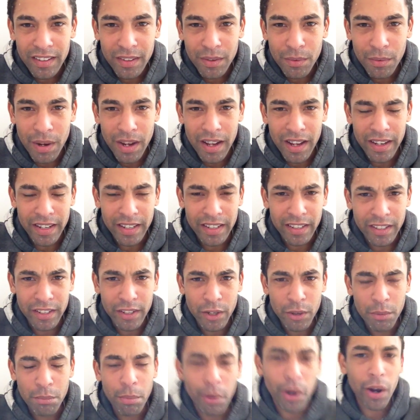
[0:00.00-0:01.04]
when
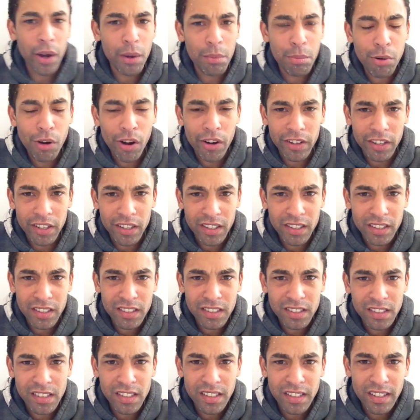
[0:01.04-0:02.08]
you buy a
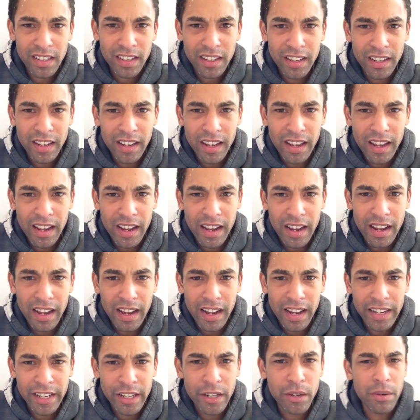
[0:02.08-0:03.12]
product
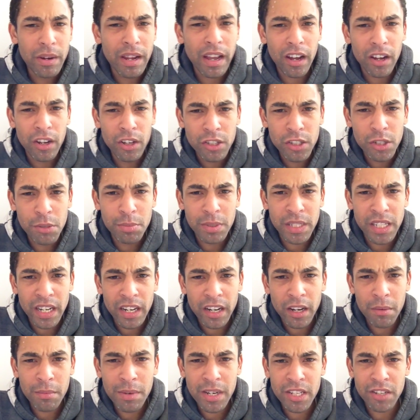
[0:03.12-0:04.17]
and you get
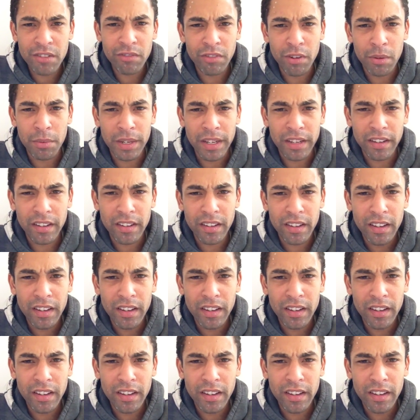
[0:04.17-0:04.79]
100% commission from it?